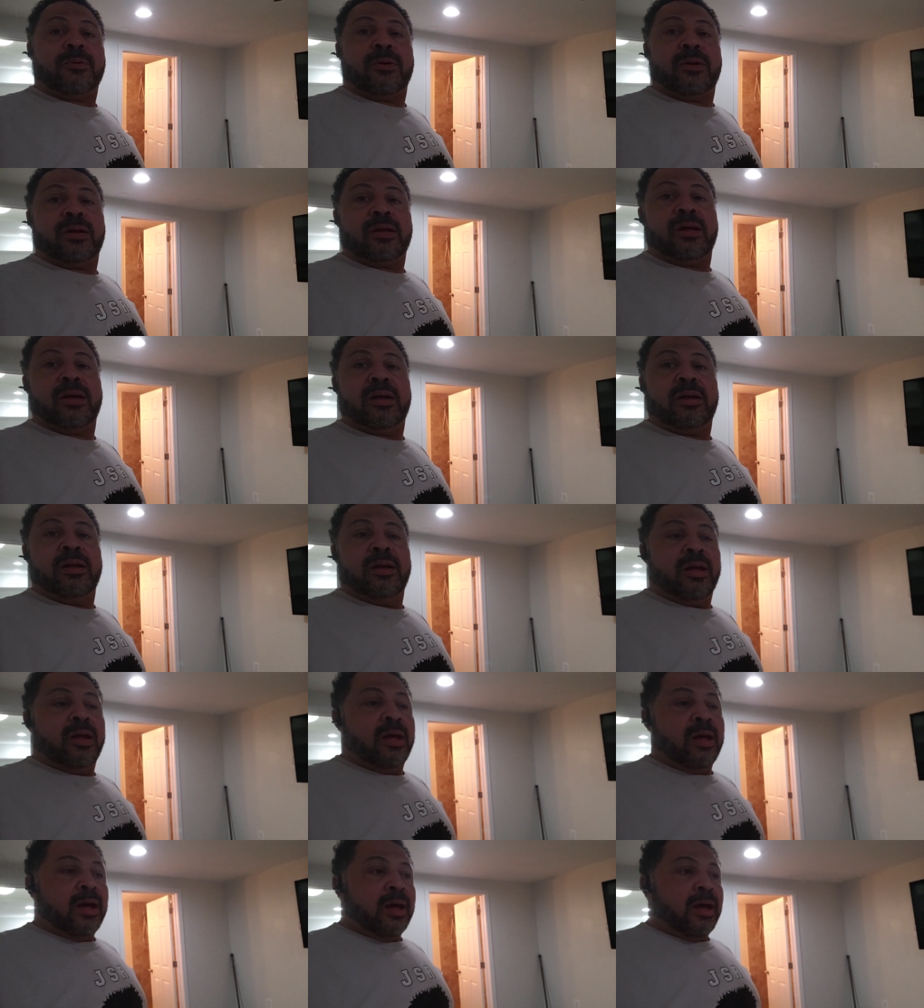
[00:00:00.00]
pretty good.
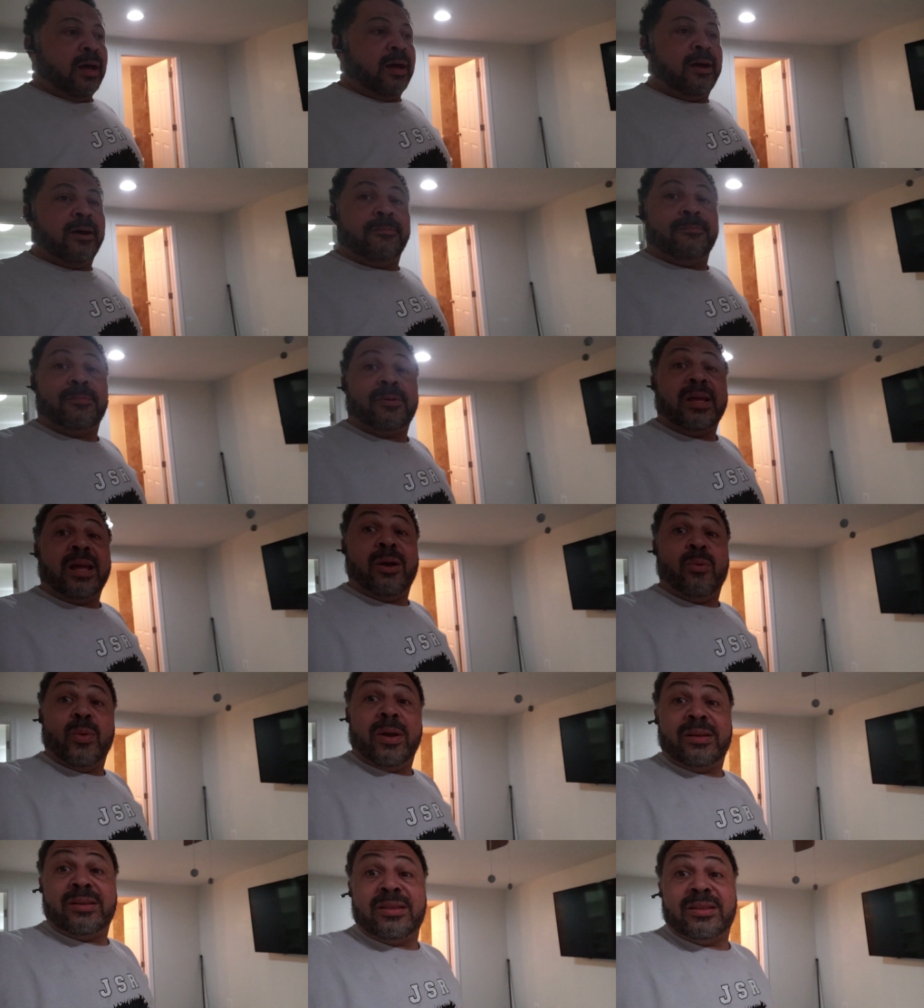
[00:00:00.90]

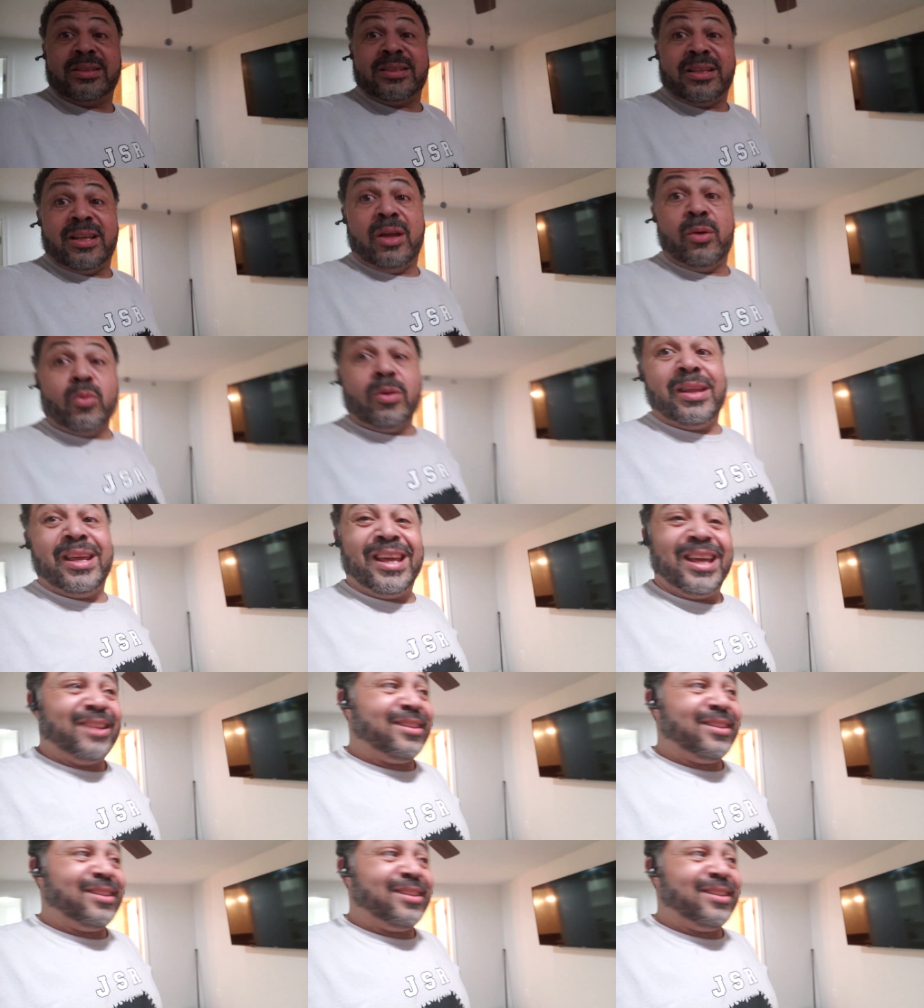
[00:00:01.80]
Can't wait to see it when they